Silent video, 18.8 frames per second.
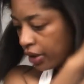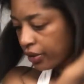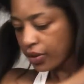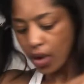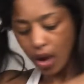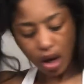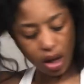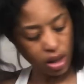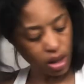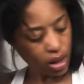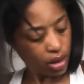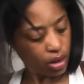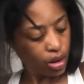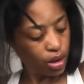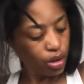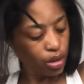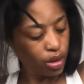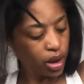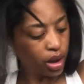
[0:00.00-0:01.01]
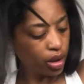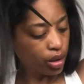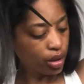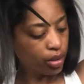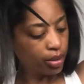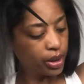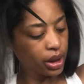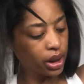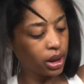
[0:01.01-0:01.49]
if y'all are new
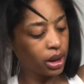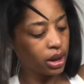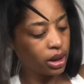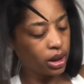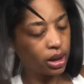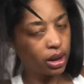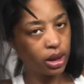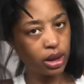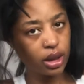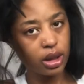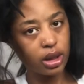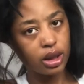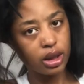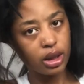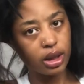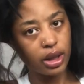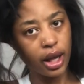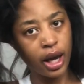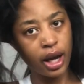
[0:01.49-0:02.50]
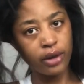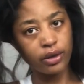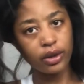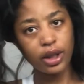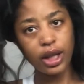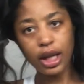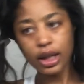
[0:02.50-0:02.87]
here, because after